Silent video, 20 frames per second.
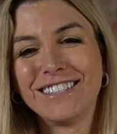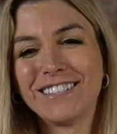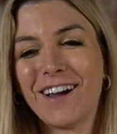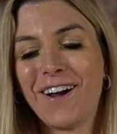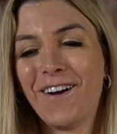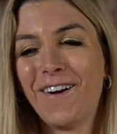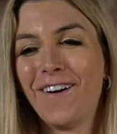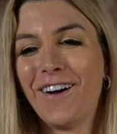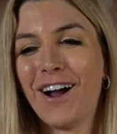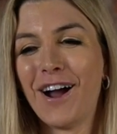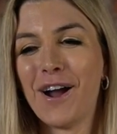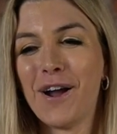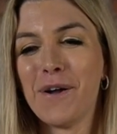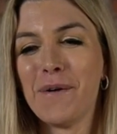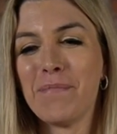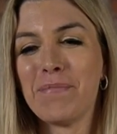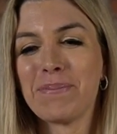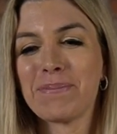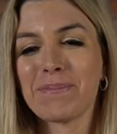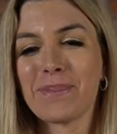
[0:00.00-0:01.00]
so
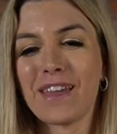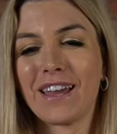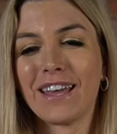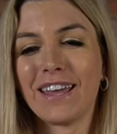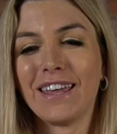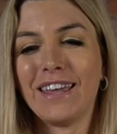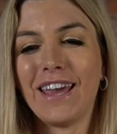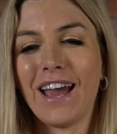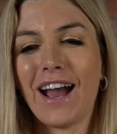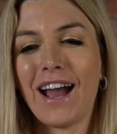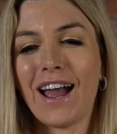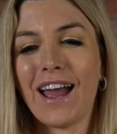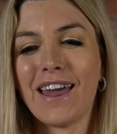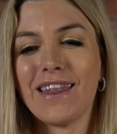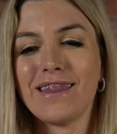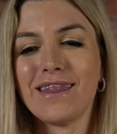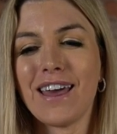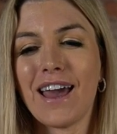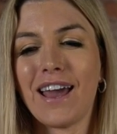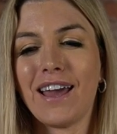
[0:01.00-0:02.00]
um, yeah,
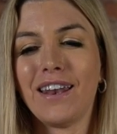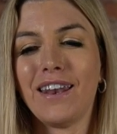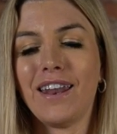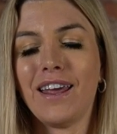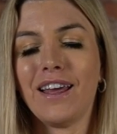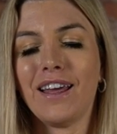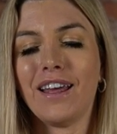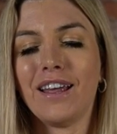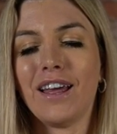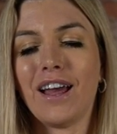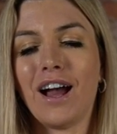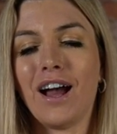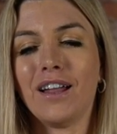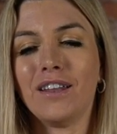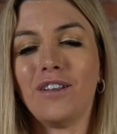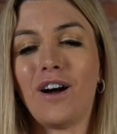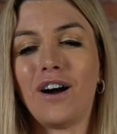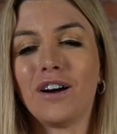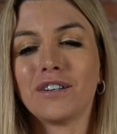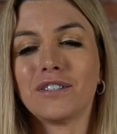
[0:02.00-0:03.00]
and then uh,
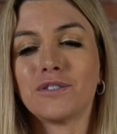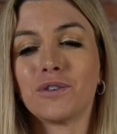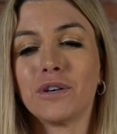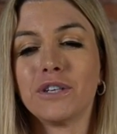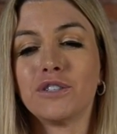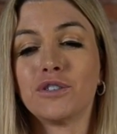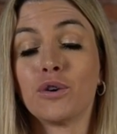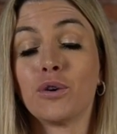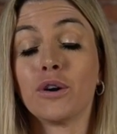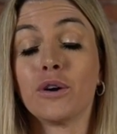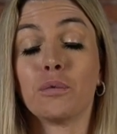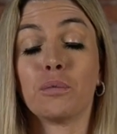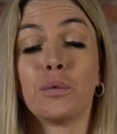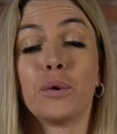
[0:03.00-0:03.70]
long story short,